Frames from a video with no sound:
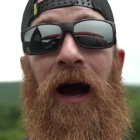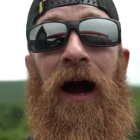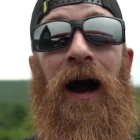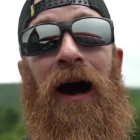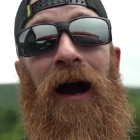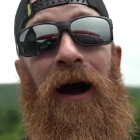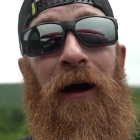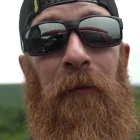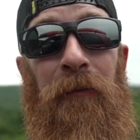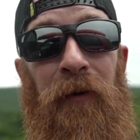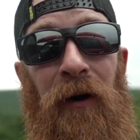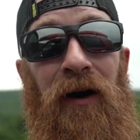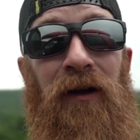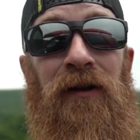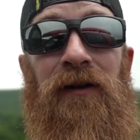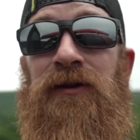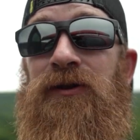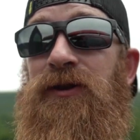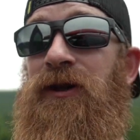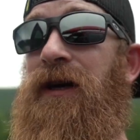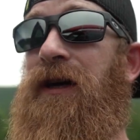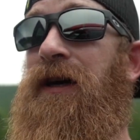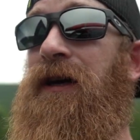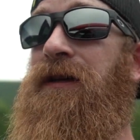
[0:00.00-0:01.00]
I
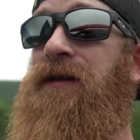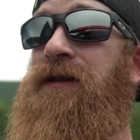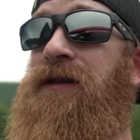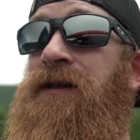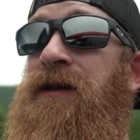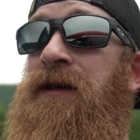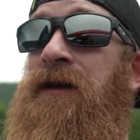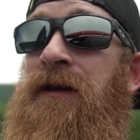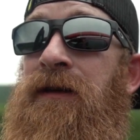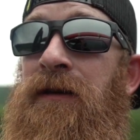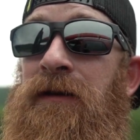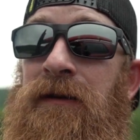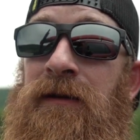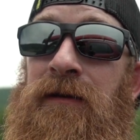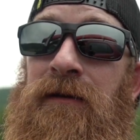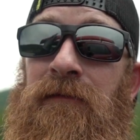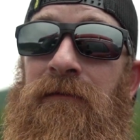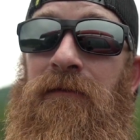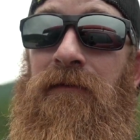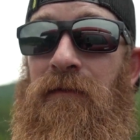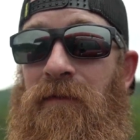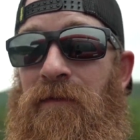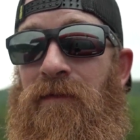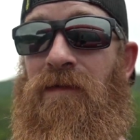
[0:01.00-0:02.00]
apologize
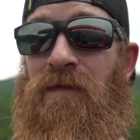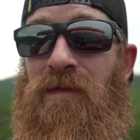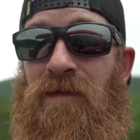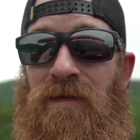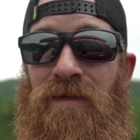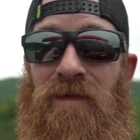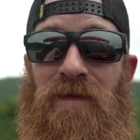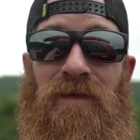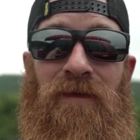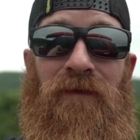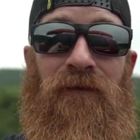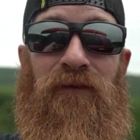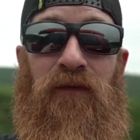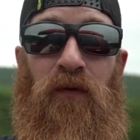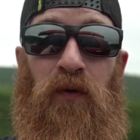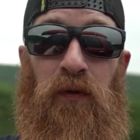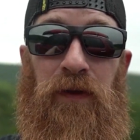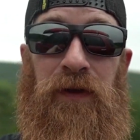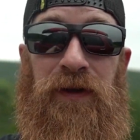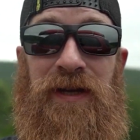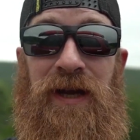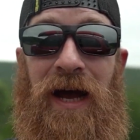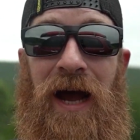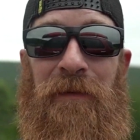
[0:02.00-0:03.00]

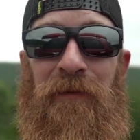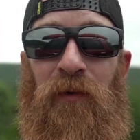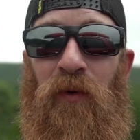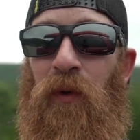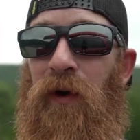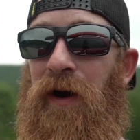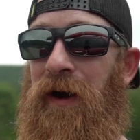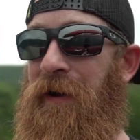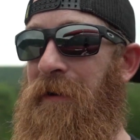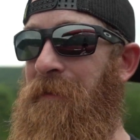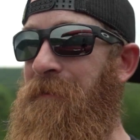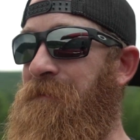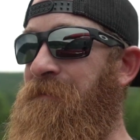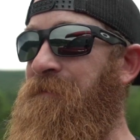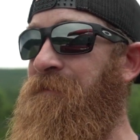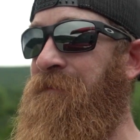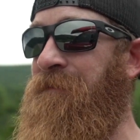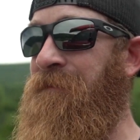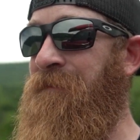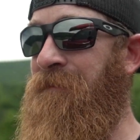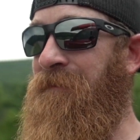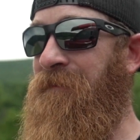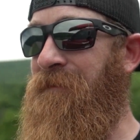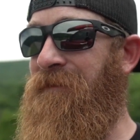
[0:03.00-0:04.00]
for the time away.
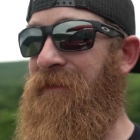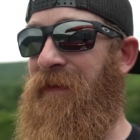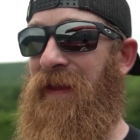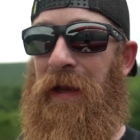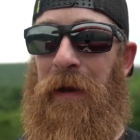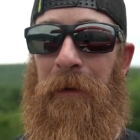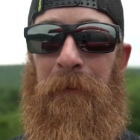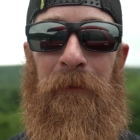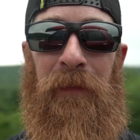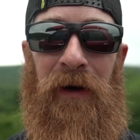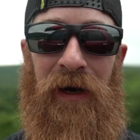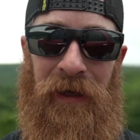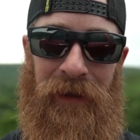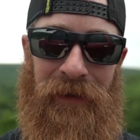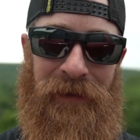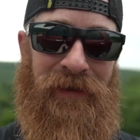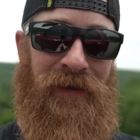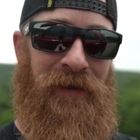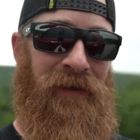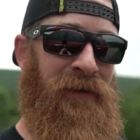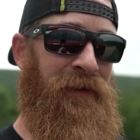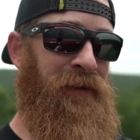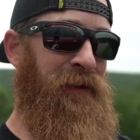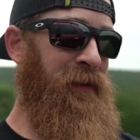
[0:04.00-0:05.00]

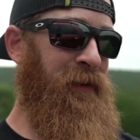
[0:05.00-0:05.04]
But